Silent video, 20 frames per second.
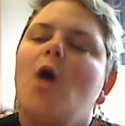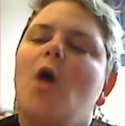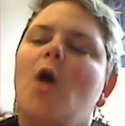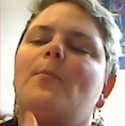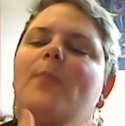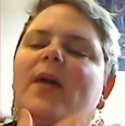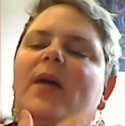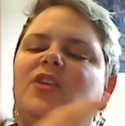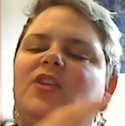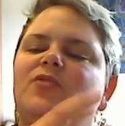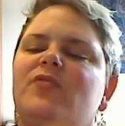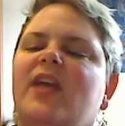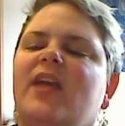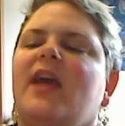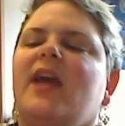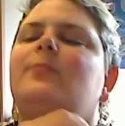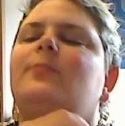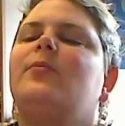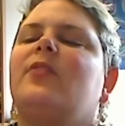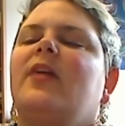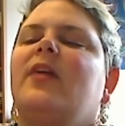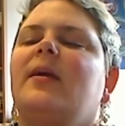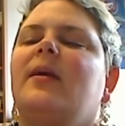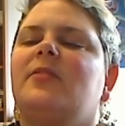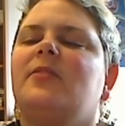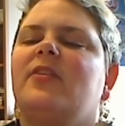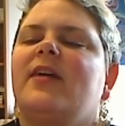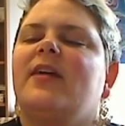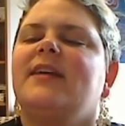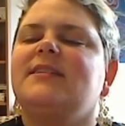but you can
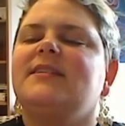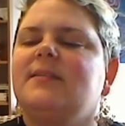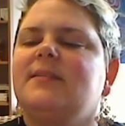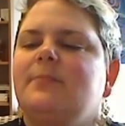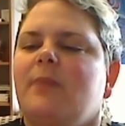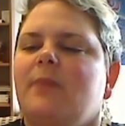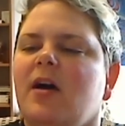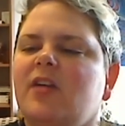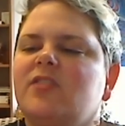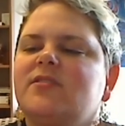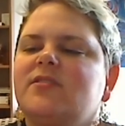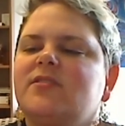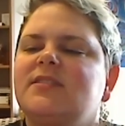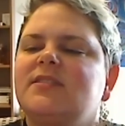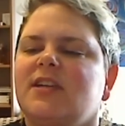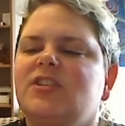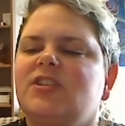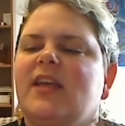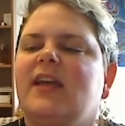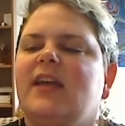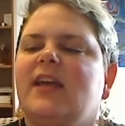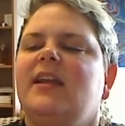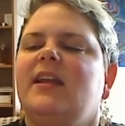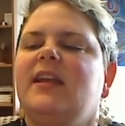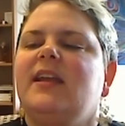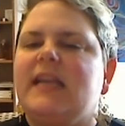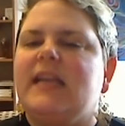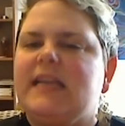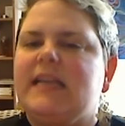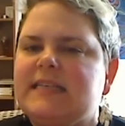parameterize the model such that
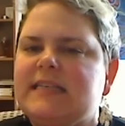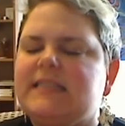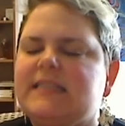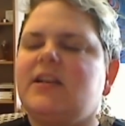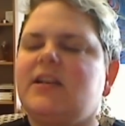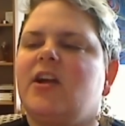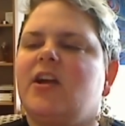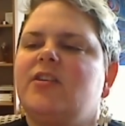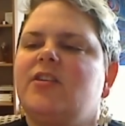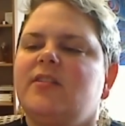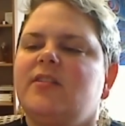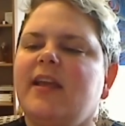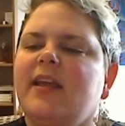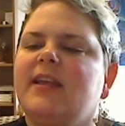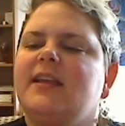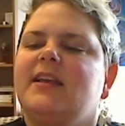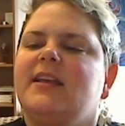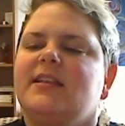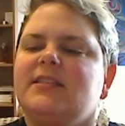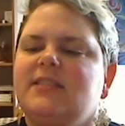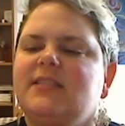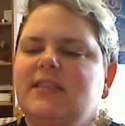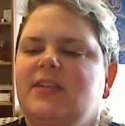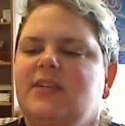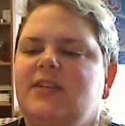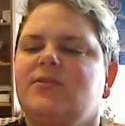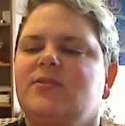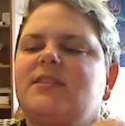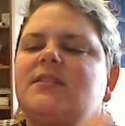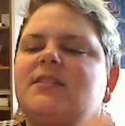it is an underlying
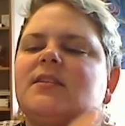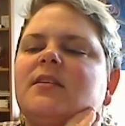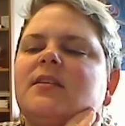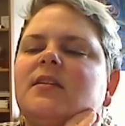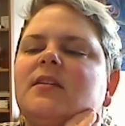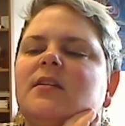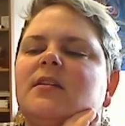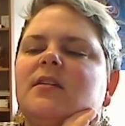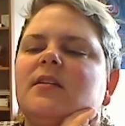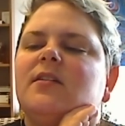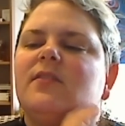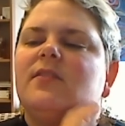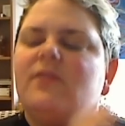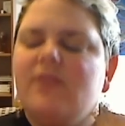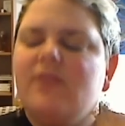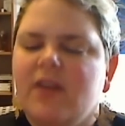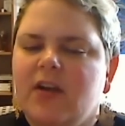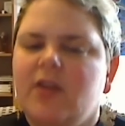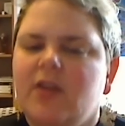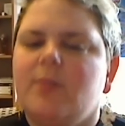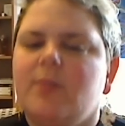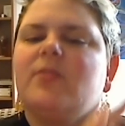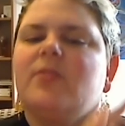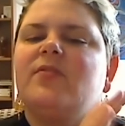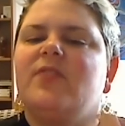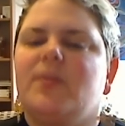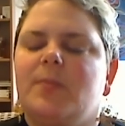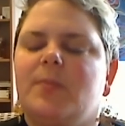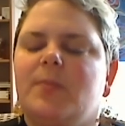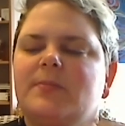continuous variable
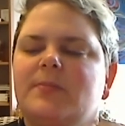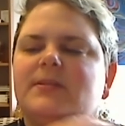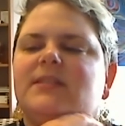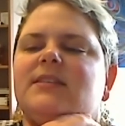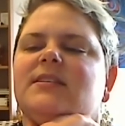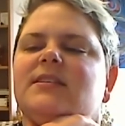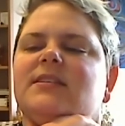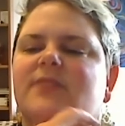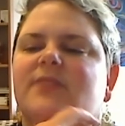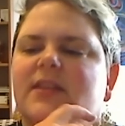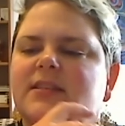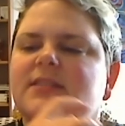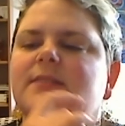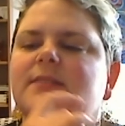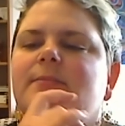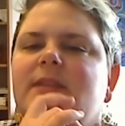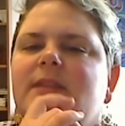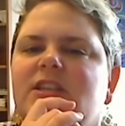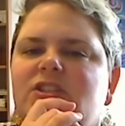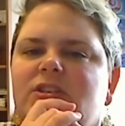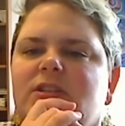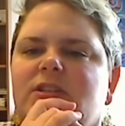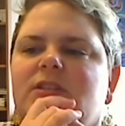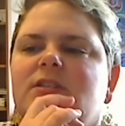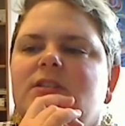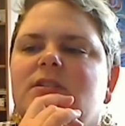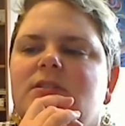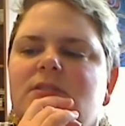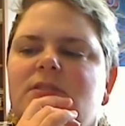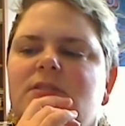for purposes of estimation.